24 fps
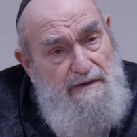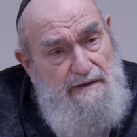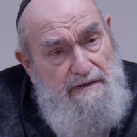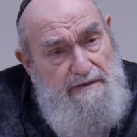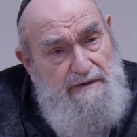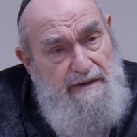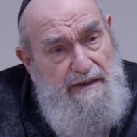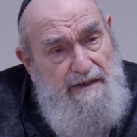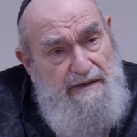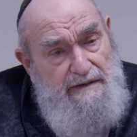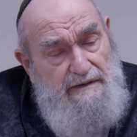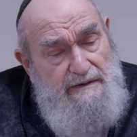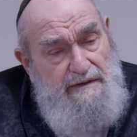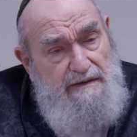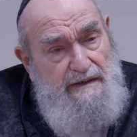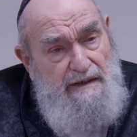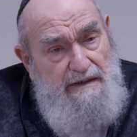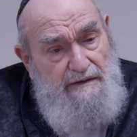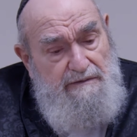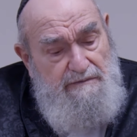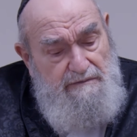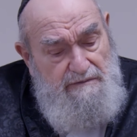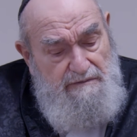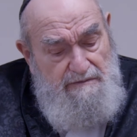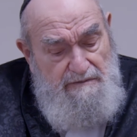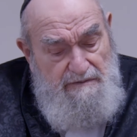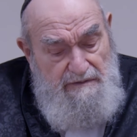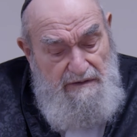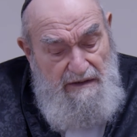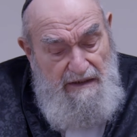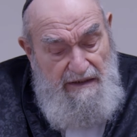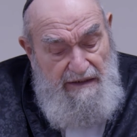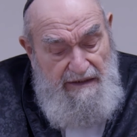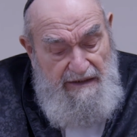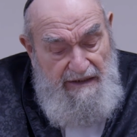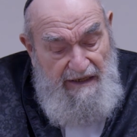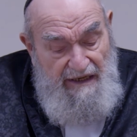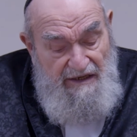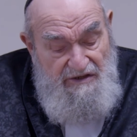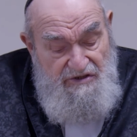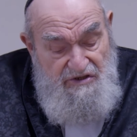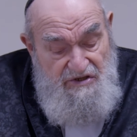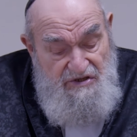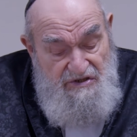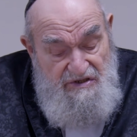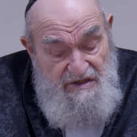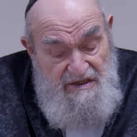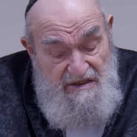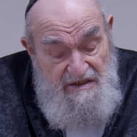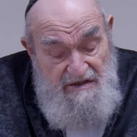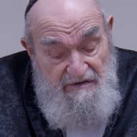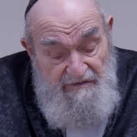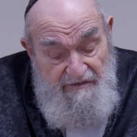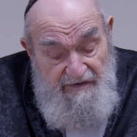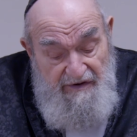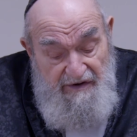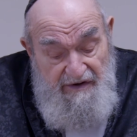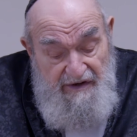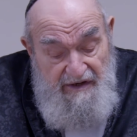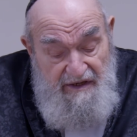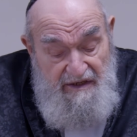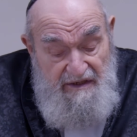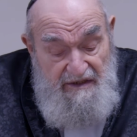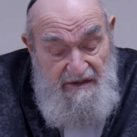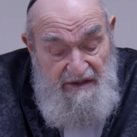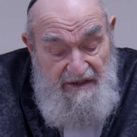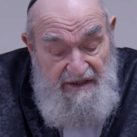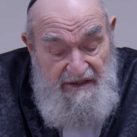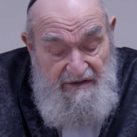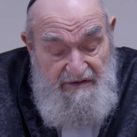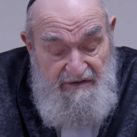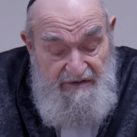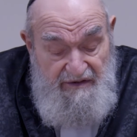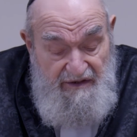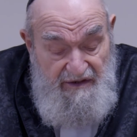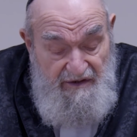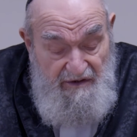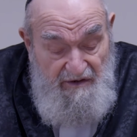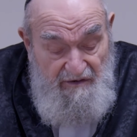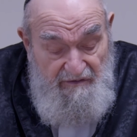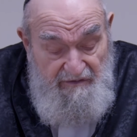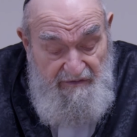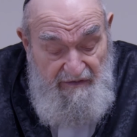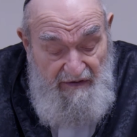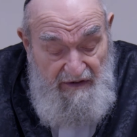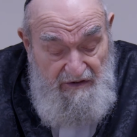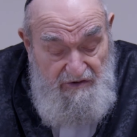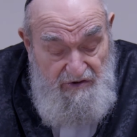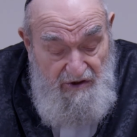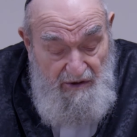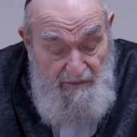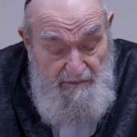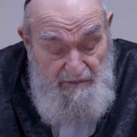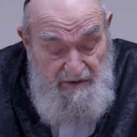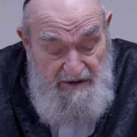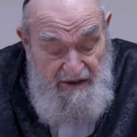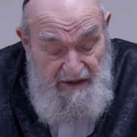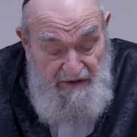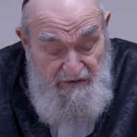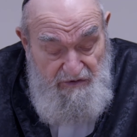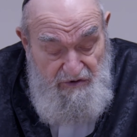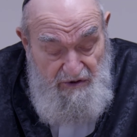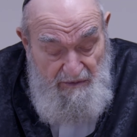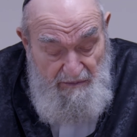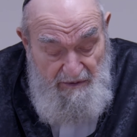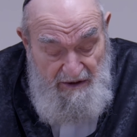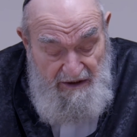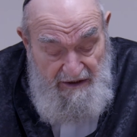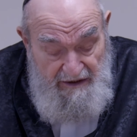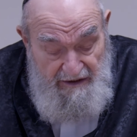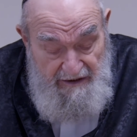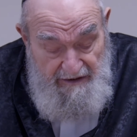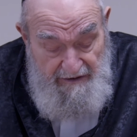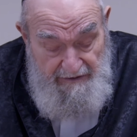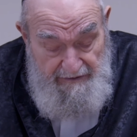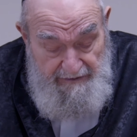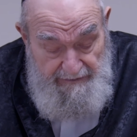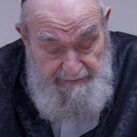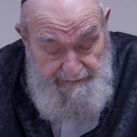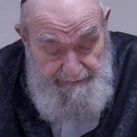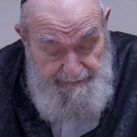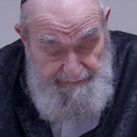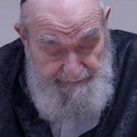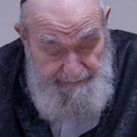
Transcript: Okay, now Rashi says a very clear thing over on Tom Shem Lekecha.